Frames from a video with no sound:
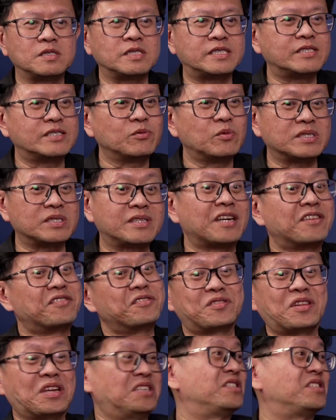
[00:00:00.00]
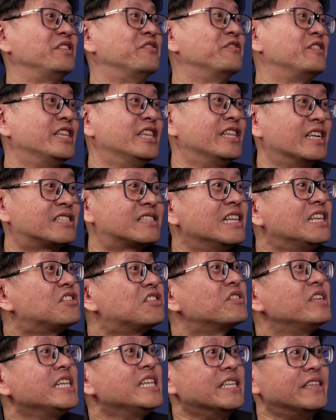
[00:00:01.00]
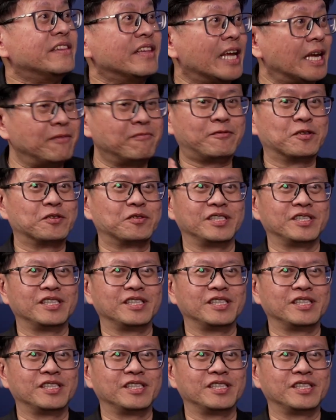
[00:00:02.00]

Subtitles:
There's literally a name for it.